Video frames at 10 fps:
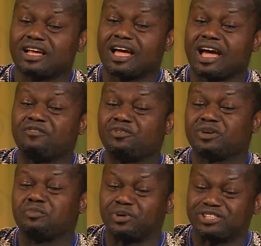I have a
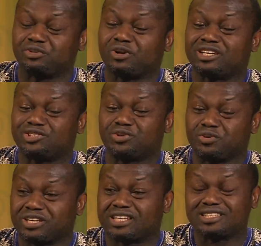particular
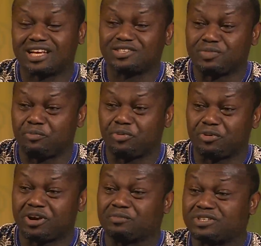song that starts my
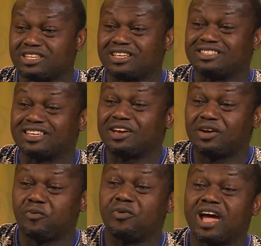program. It says,
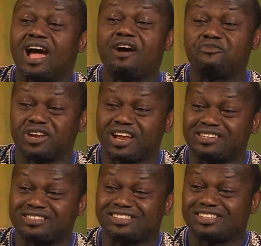we are
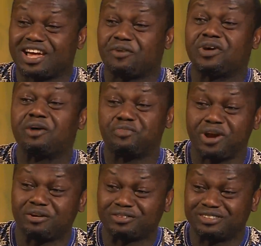Africans and we are
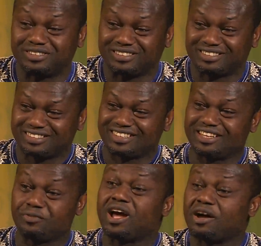proud.
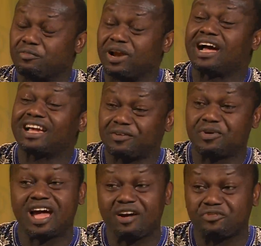We are black and
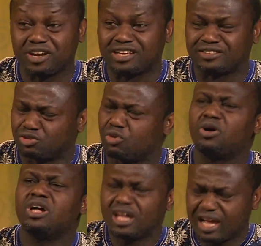we are Africans.
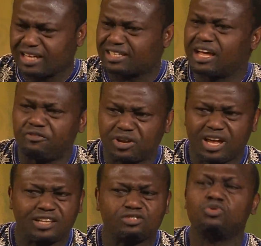So as an
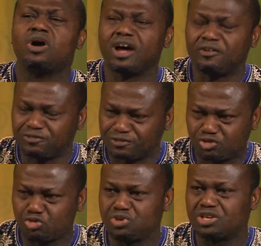African, you have
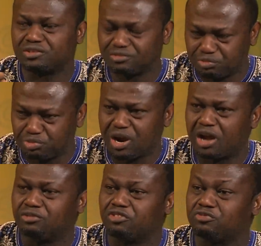to be
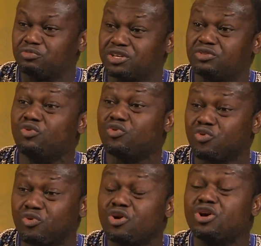proud of being
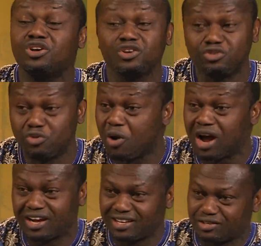who you
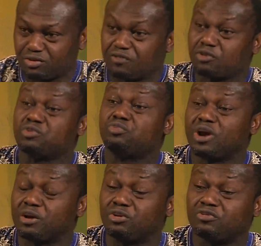are. You have to be
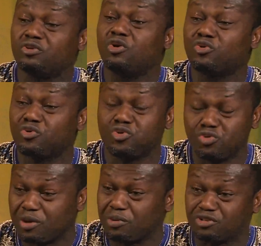proud of who
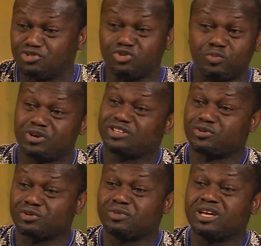you are because nobody's
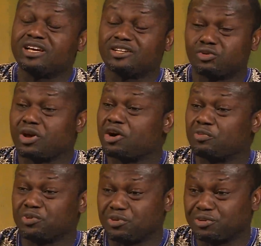going to
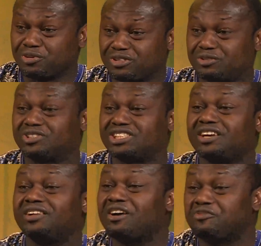help you to
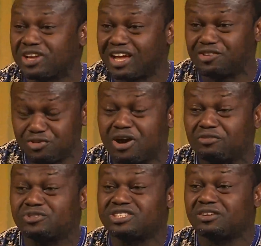sell Africa. You
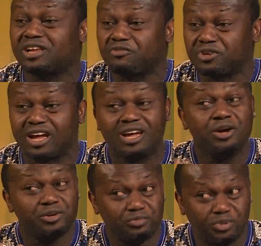have to sell Africa
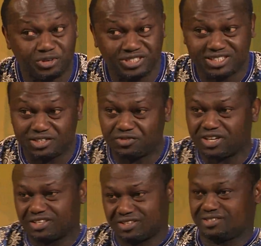positively.